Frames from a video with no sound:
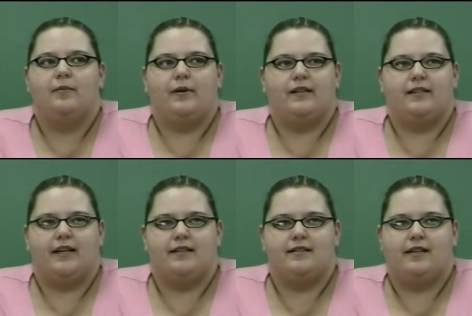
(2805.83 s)
P T
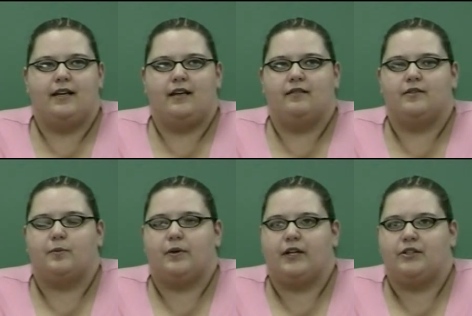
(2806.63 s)
S D,
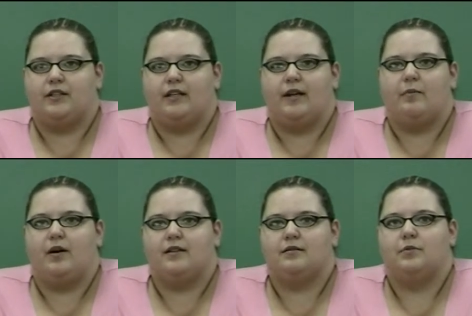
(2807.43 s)
depression, and
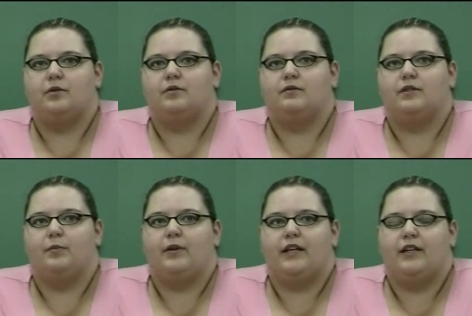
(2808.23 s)
possible
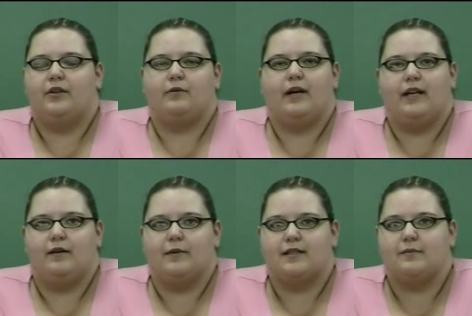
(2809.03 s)
depleted
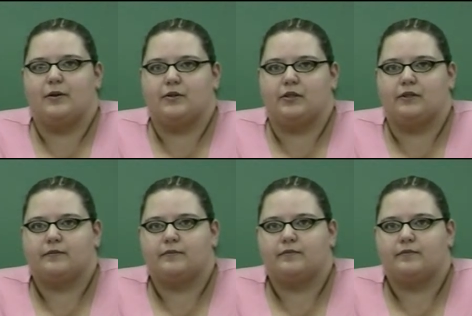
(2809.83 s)
uranium exposure,